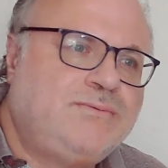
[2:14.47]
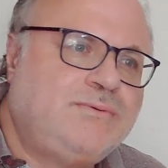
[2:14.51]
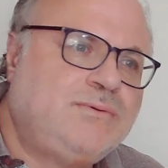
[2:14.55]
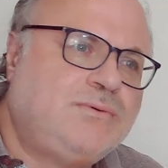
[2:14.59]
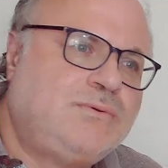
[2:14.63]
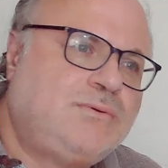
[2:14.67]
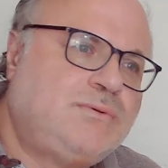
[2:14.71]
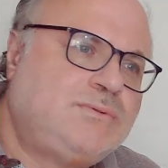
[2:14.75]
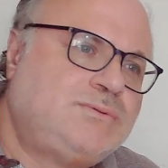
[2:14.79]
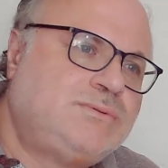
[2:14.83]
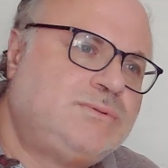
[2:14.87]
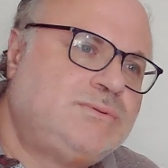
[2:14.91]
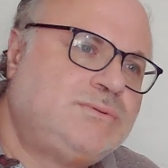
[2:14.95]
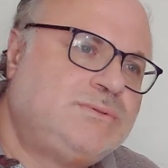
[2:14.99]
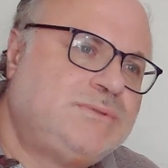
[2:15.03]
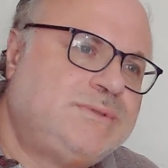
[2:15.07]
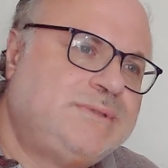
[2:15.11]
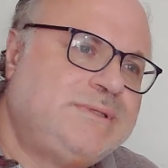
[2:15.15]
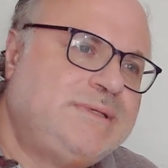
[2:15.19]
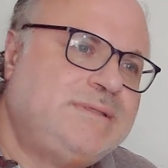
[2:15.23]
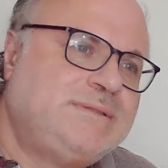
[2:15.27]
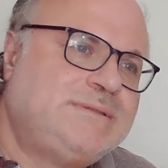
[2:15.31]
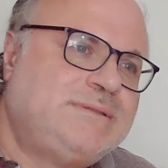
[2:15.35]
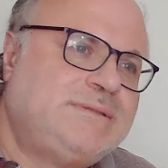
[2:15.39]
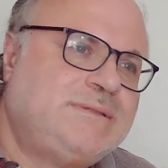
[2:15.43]
fuels
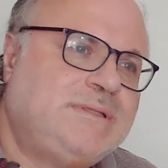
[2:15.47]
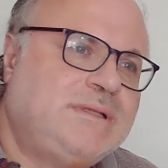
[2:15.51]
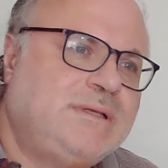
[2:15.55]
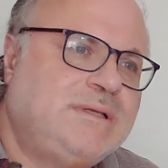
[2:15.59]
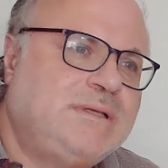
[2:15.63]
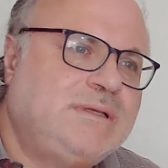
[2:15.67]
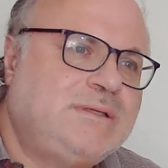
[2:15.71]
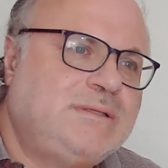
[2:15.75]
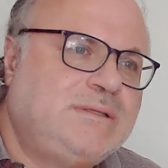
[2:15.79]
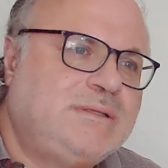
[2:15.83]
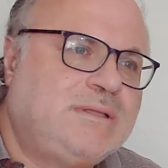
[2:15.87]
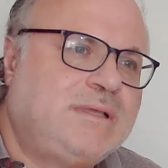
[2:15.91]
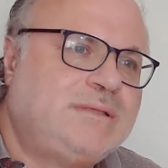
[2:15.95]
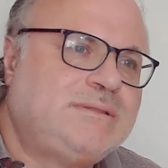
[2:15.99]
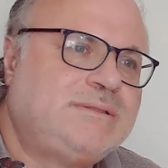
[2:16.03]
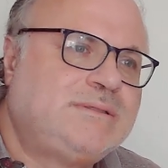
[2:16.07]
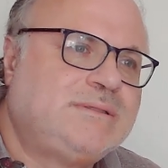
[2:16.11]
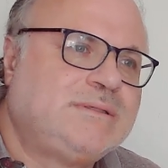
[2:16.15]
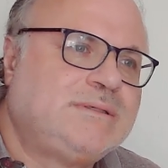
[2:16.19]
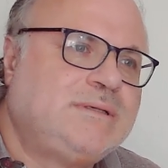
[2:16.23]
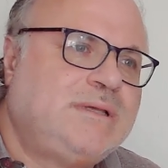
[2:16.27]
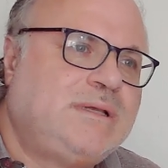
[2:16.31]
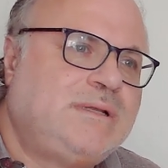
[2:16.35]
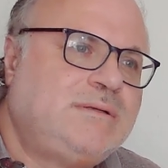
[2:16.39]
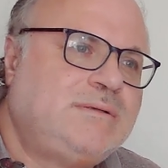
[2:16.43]
since the
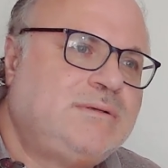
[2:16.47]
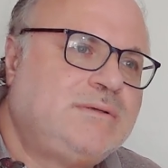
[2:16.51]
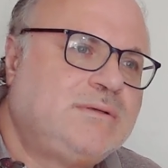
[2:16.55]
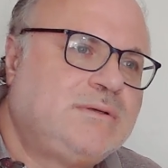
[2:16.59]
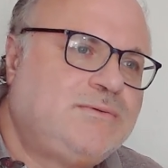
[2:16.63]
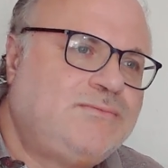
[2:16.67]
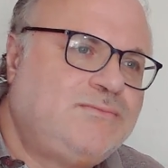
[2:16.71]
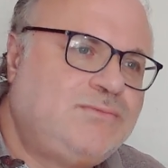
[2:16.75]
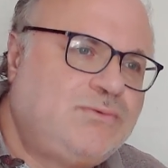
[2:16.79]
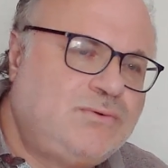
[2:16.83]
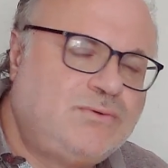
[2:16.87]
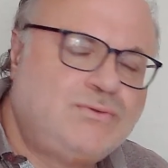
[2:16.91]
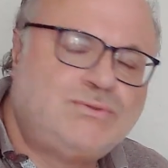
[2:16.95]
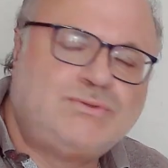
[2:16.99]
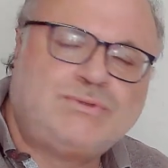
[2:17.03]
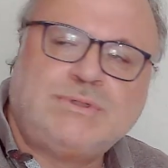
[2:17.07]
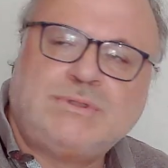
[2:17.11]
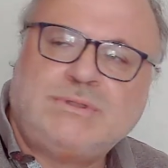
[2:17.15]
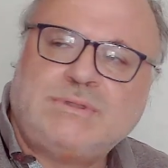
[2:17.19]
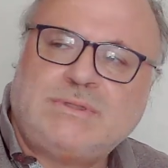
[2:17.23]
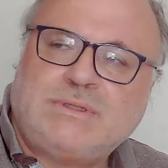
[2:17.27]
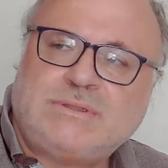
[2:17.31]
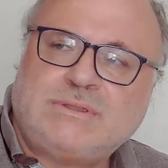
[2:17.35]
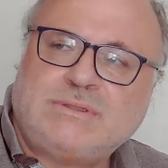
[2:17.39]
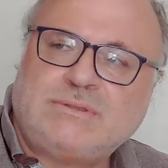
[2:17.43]
Industrial
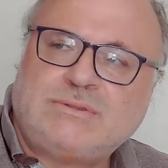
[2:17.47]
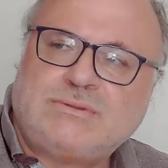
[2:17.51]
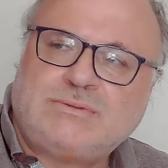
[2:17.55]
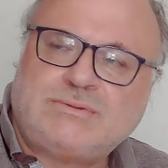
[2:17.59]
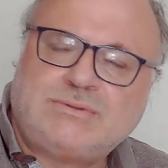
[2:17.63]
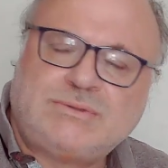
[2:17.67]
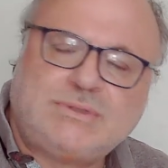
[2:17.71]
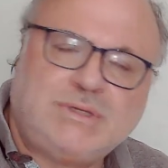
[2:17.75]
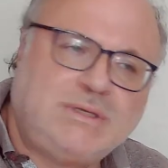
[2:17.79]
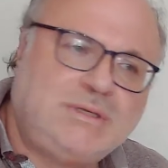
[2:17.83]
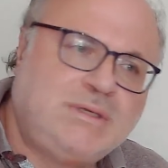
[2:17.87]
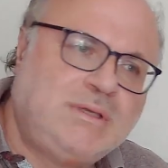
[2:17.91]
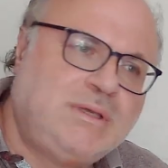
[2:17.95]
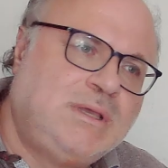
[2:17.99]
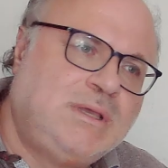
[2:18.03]
Revolution, that is to say,